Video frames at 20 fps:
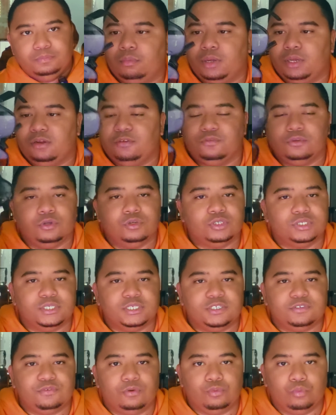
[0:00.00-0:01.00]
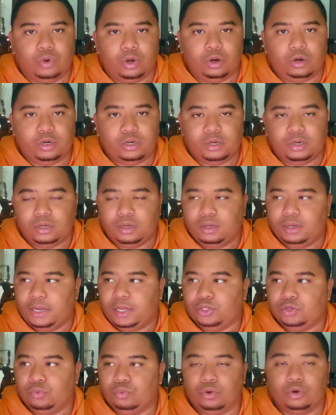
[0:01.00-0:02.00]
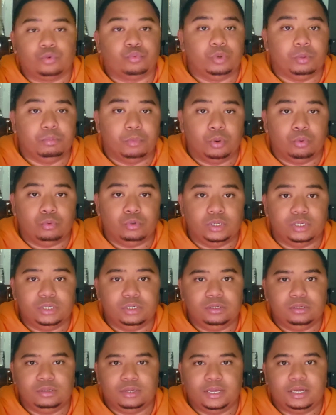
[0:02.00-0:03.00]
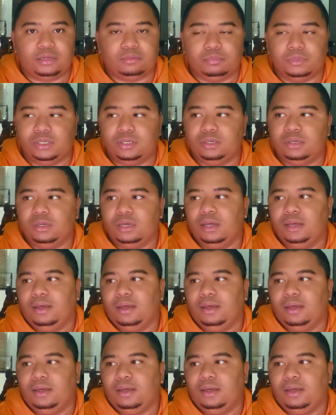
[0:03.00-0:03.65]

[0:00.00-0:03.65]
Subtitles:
And if you use these for work and you work remotely like me